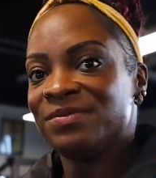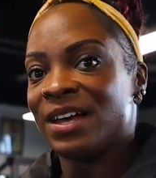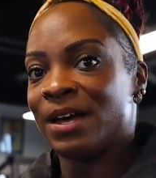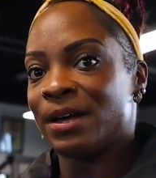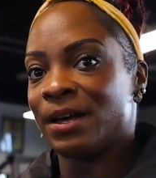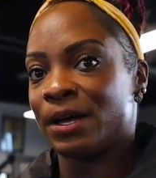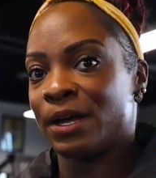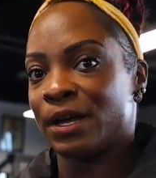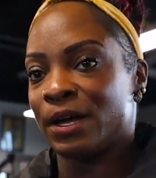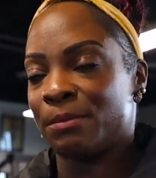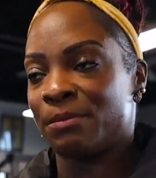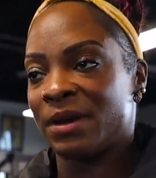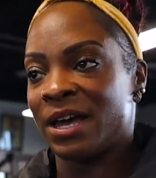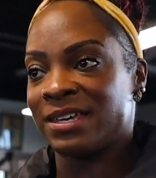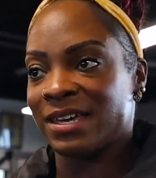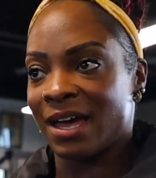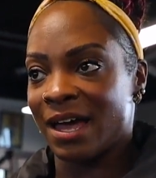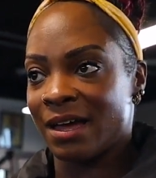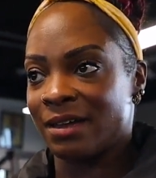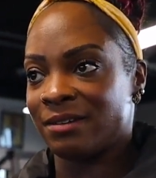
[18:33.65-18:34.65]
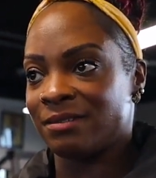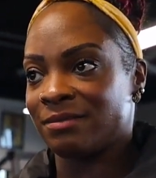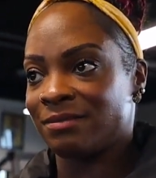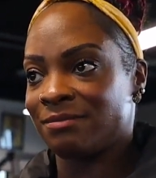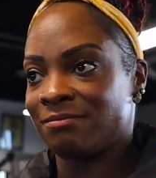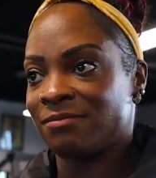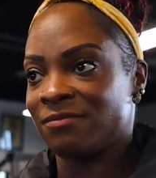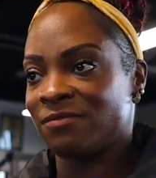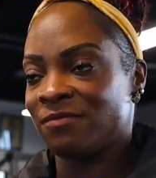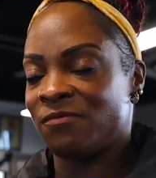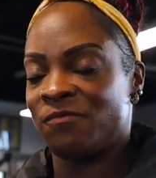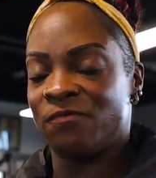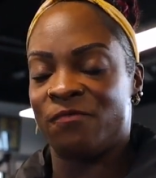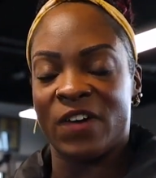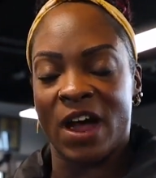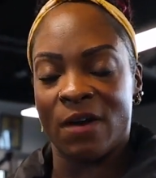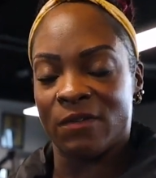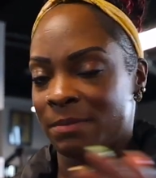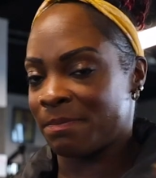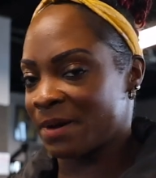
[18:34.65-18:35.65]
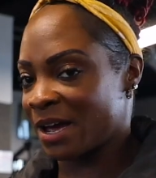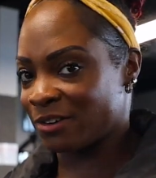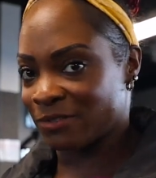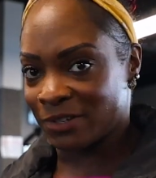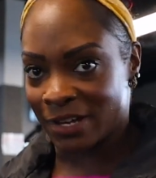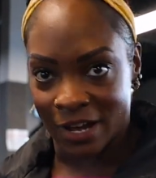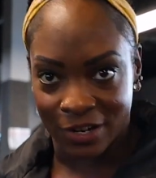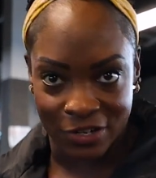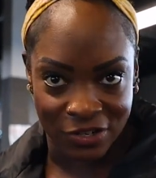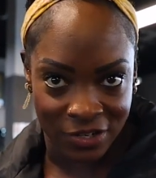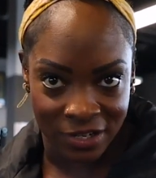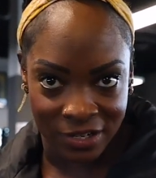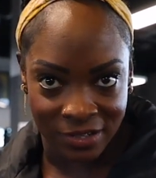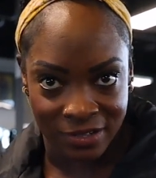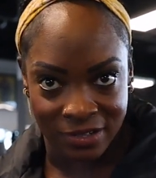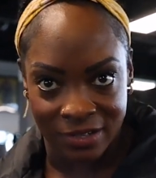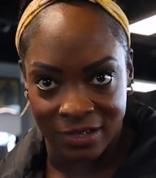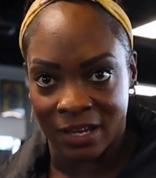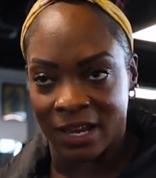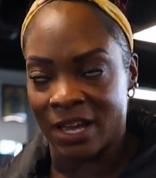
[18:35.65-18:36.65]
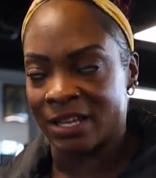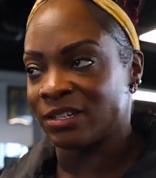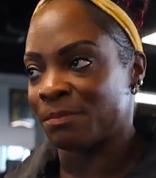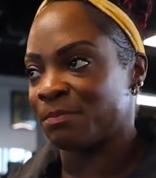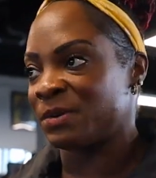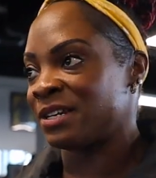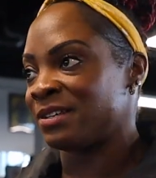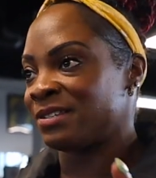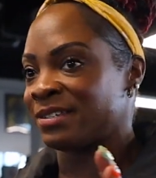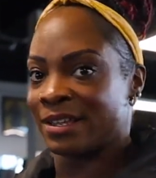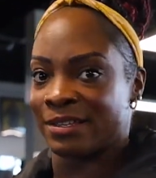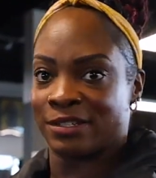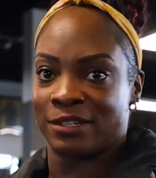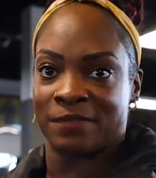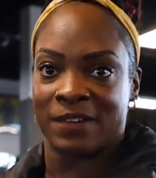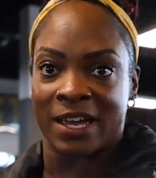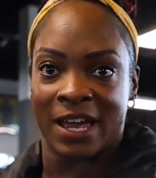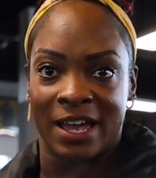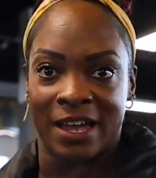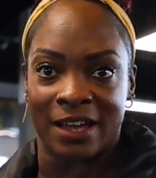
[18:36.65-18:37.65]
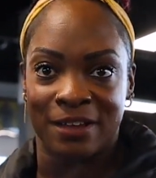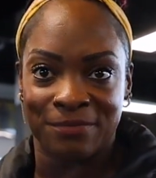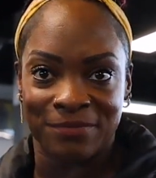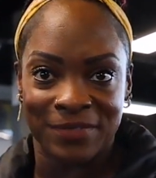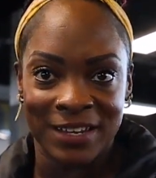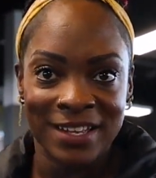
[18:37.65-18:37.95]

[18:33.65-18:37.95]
Again, very bad reactions, end up in intensive care.